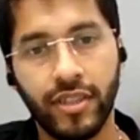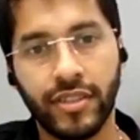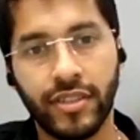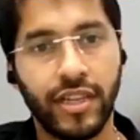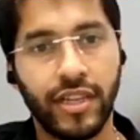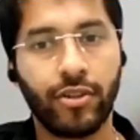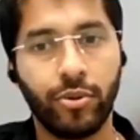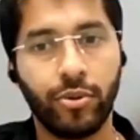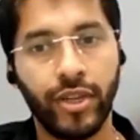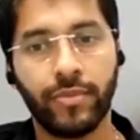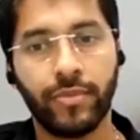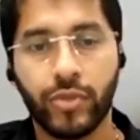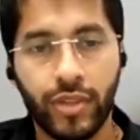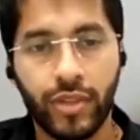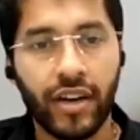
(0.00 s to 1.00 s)
A to D. So
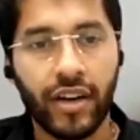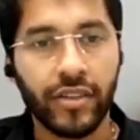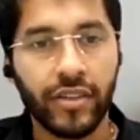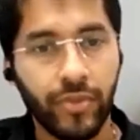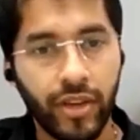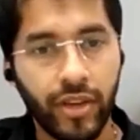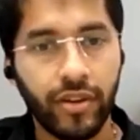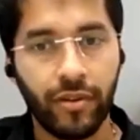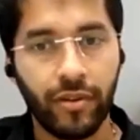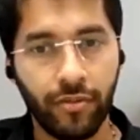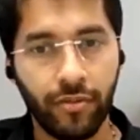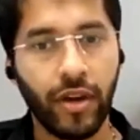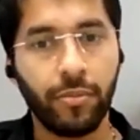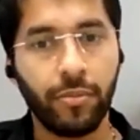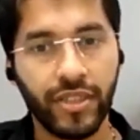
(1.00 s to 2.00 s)
that is where we are
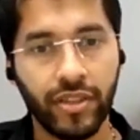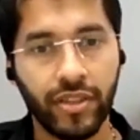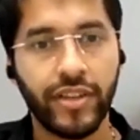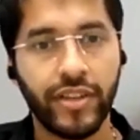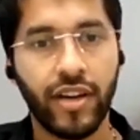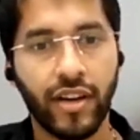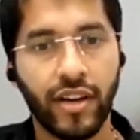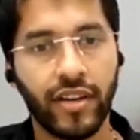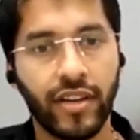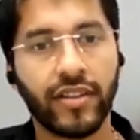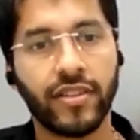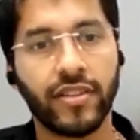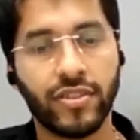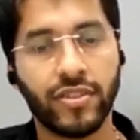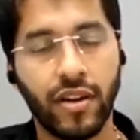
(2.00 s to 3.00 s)
majorly targeting the
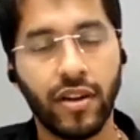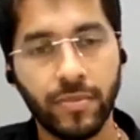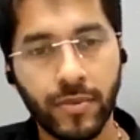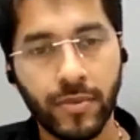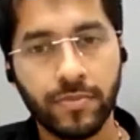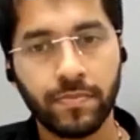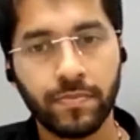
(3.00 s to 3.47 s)
startups.